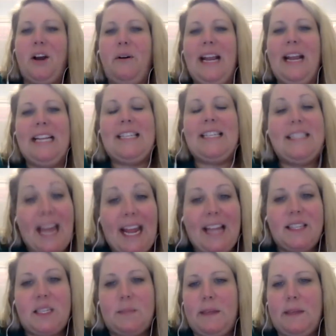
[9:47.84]
it
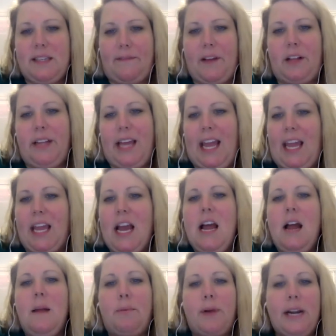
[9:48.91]
states specifically,
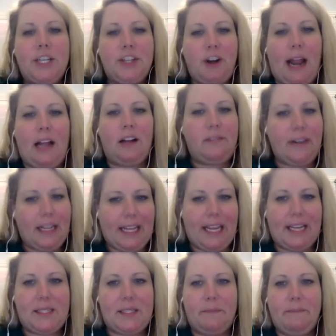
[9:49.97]
pretrial
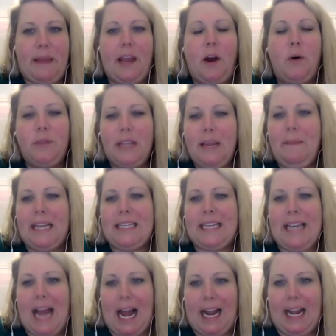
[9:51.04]
release may only be
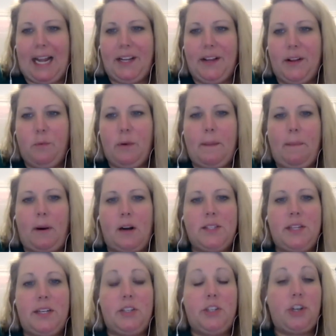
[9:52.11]
denied when a
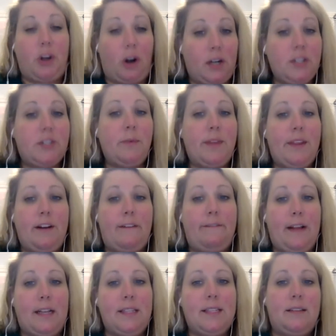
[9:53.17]
person is charged with an
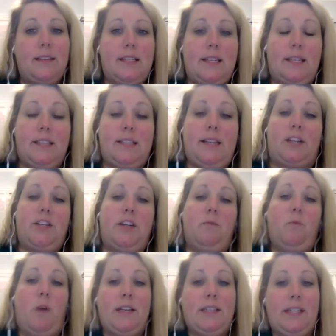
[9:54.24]
offense listed in section
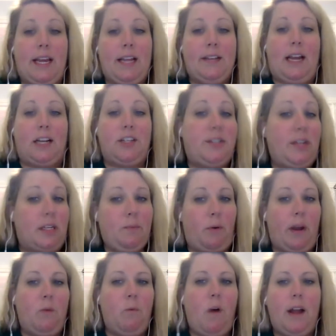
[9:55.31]

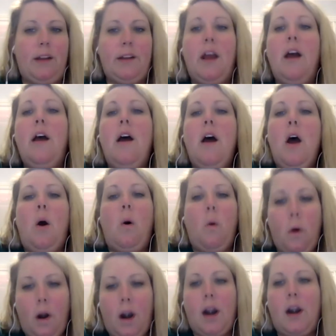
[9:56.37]
110-6.1
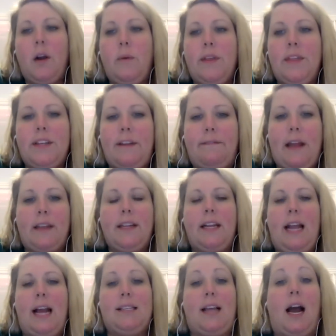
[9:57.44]
or when the defendant
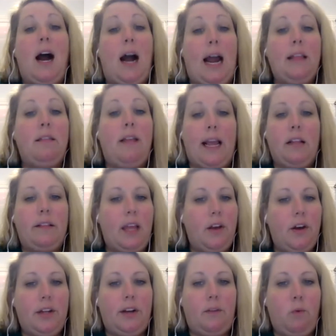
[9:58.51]
has a high
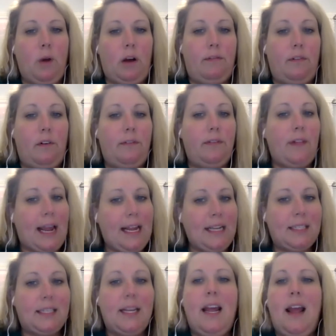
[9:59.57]
likelihood of willful
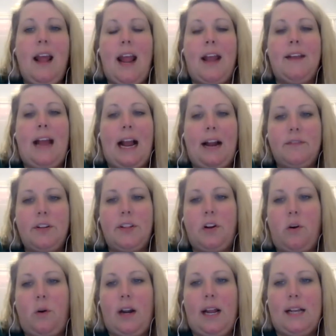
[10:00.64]
flight and after the
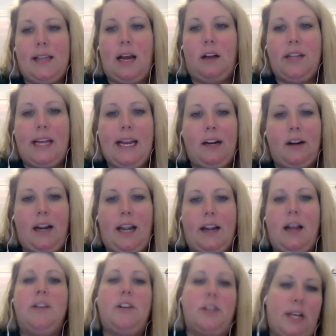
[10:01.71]
court has held a hearing
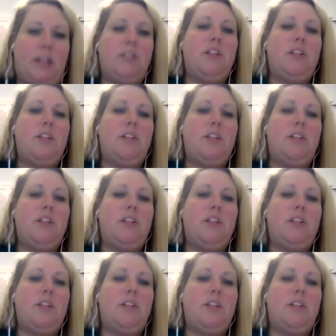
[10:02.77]
under Section